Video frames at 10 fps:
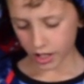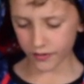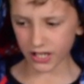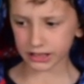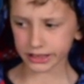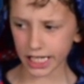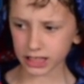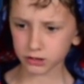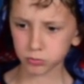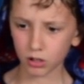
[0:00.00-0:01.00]
And then the
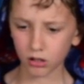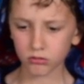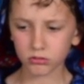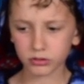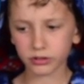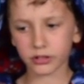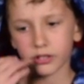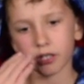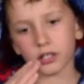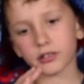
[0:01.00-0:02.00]
Saints, well,
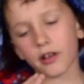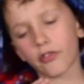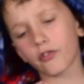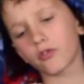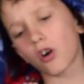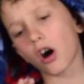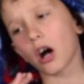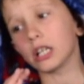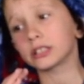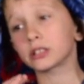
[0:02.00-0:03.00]
they just have the
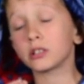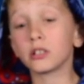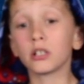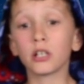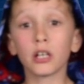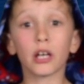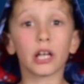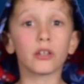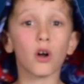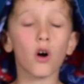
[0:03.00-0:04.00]
cross.
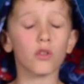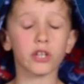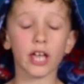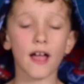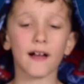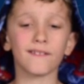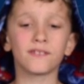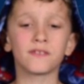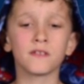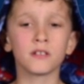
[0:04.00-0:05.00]
And all they have
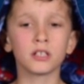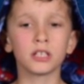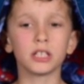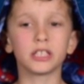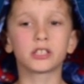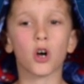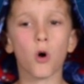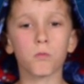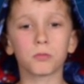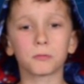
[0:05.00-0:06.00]
is
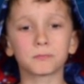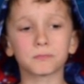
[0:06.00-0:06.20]
hope.